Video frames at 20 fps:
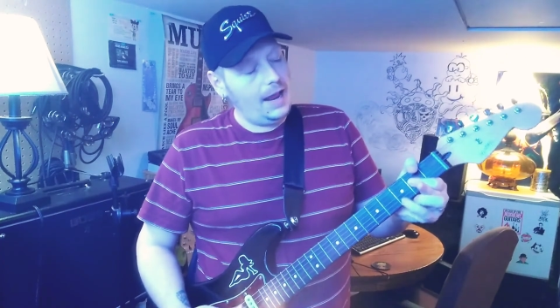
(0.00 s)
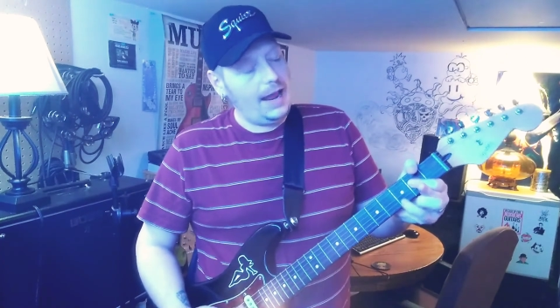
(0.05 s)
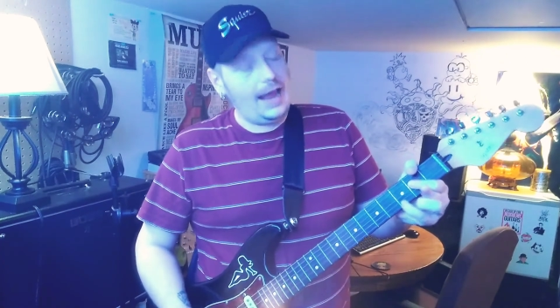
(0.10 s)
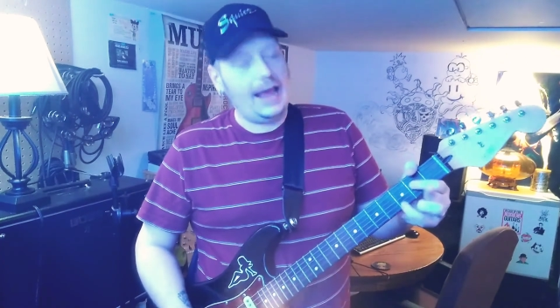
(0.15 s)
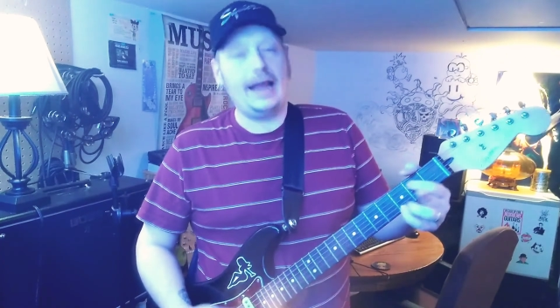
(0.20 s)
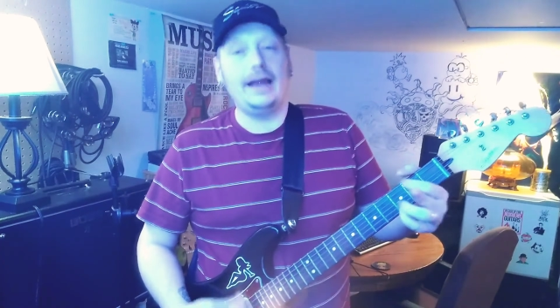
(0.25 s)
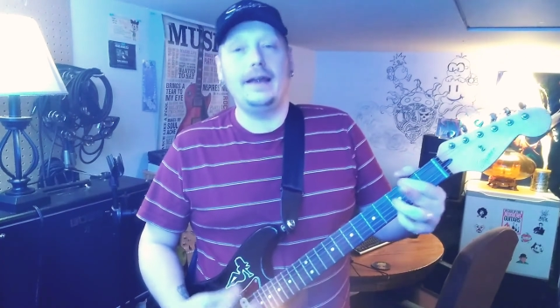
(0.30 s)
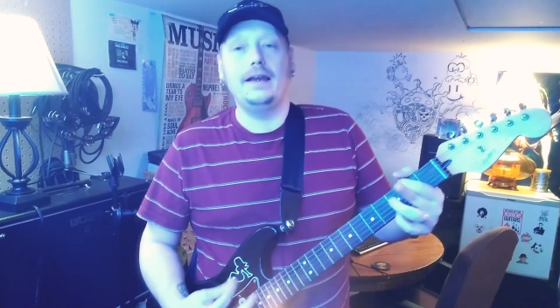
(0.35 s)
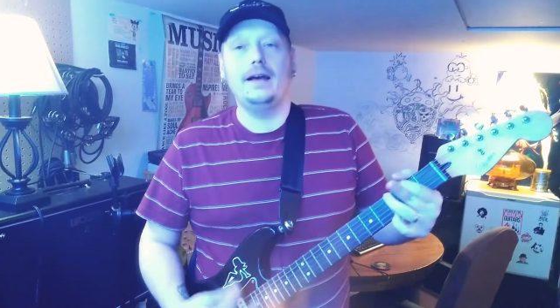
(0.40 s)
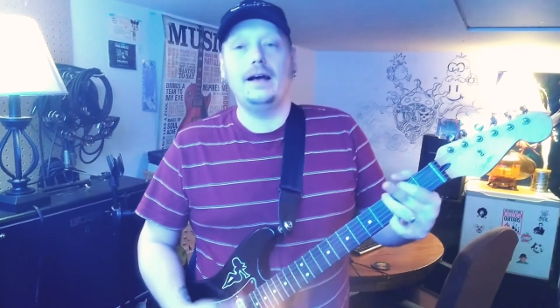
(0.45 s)

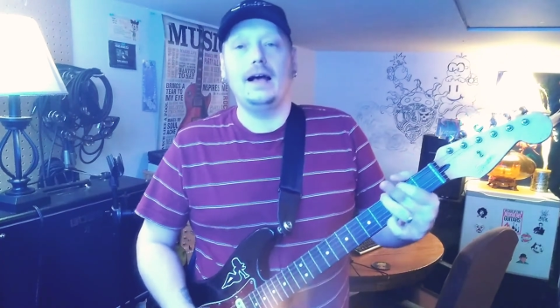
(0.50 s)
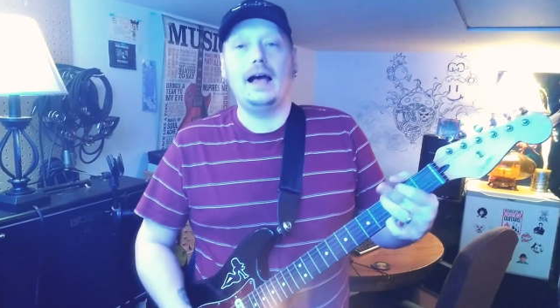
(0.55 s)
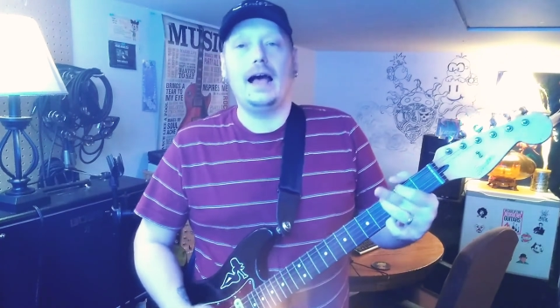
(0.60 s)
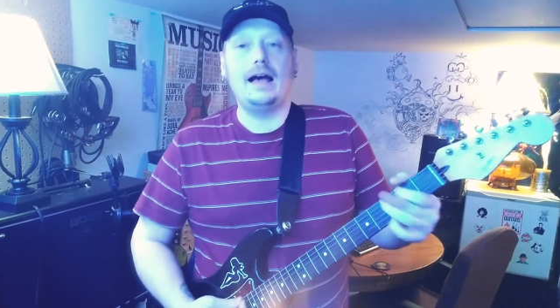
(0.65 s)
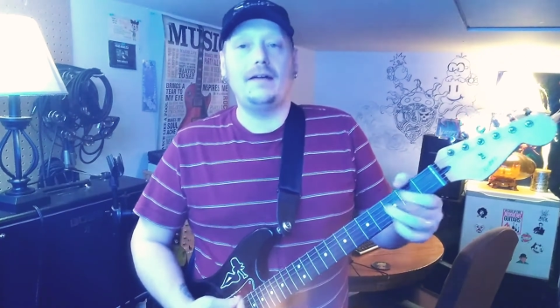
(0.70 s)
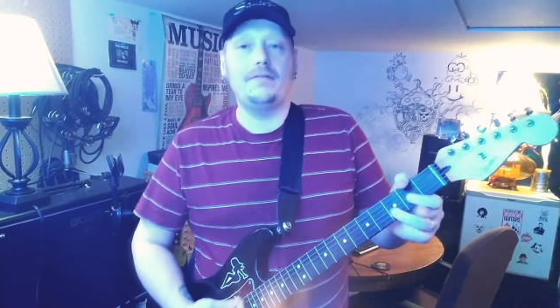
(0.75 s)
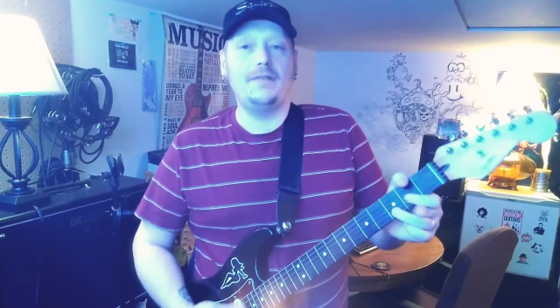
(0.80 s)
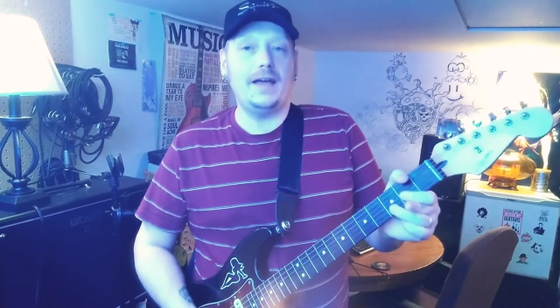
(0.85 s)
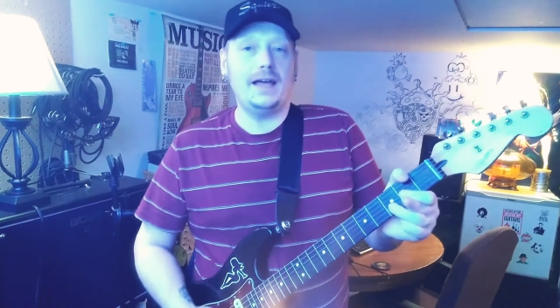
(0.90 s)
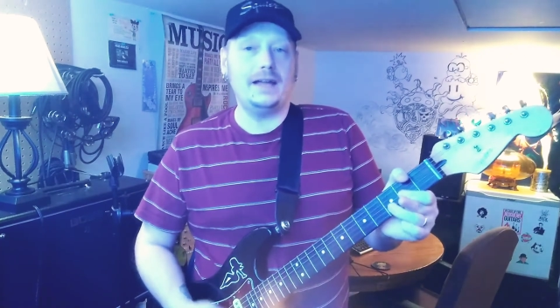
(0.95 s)
and
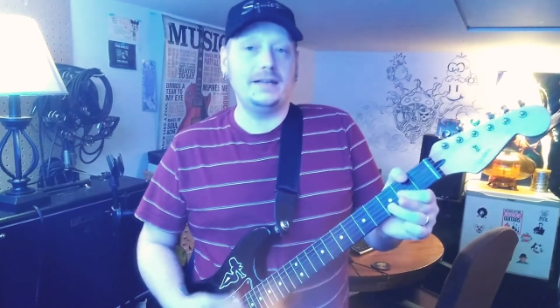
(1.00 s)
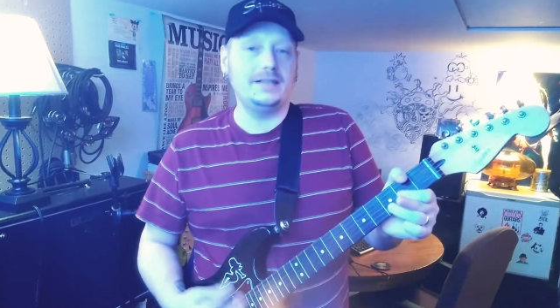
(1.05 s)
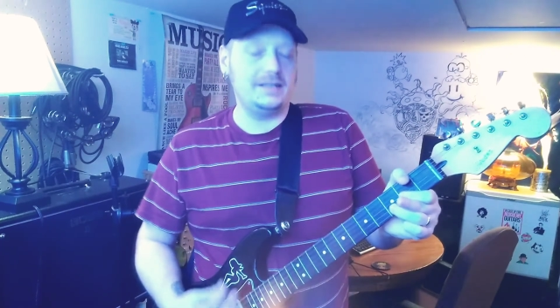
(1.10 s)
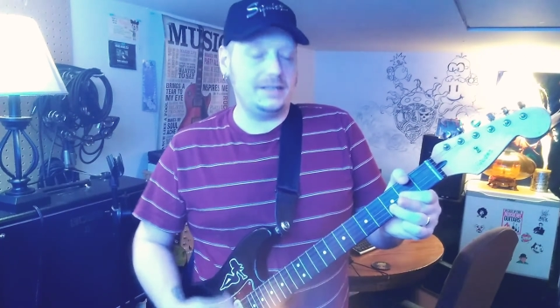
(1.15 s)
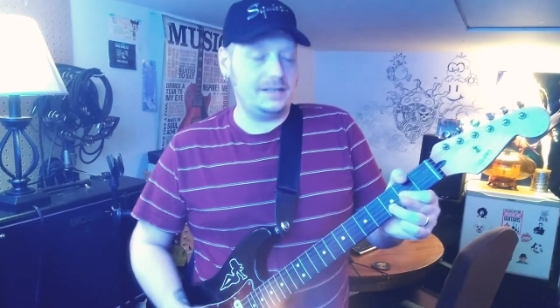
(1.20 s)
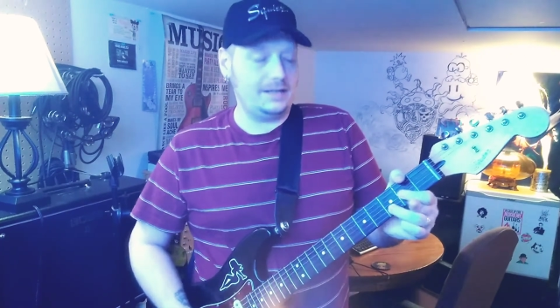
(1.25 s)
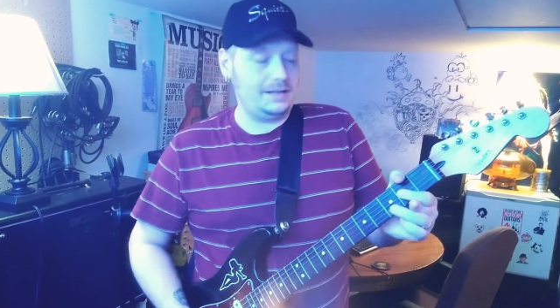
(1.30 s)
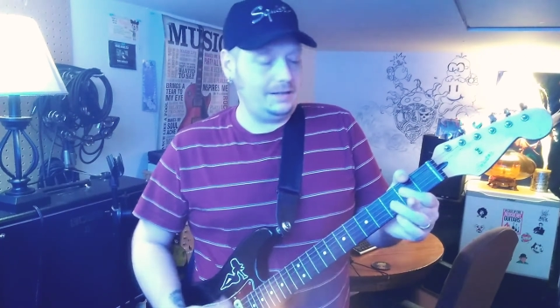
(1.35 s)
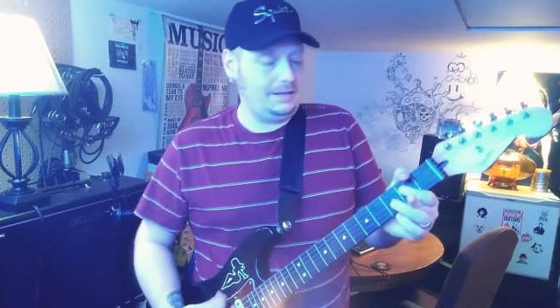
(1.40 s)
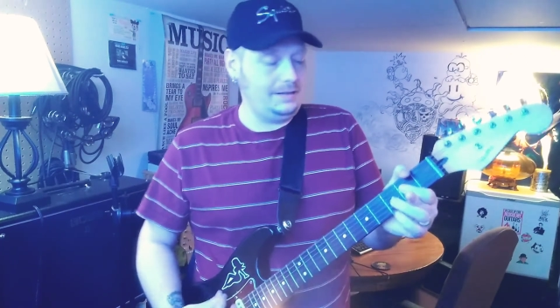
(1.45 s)
I've had
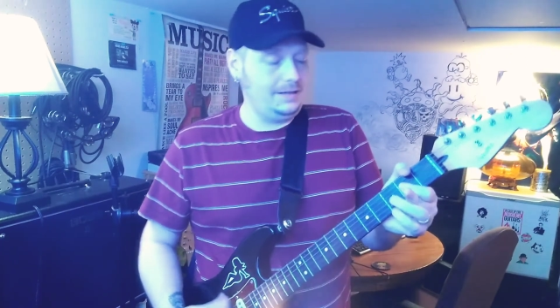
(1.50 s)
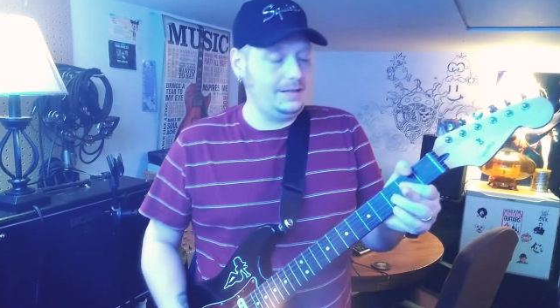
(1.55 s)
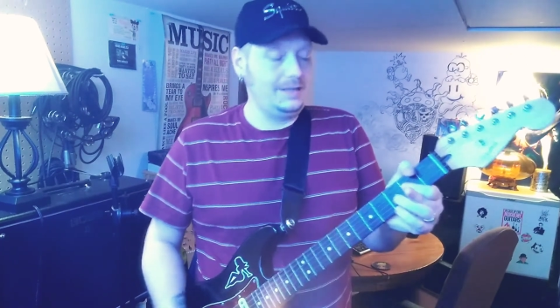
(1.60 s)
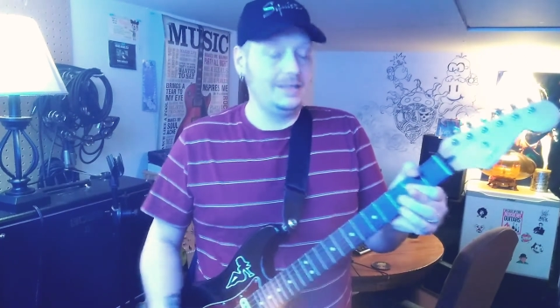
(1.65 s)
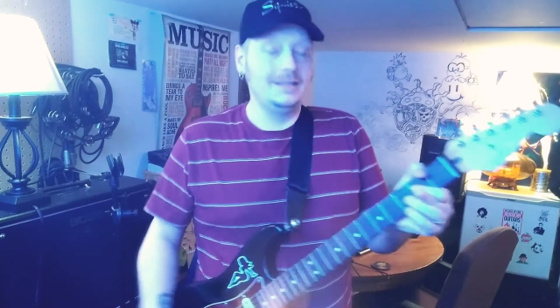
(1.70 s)
to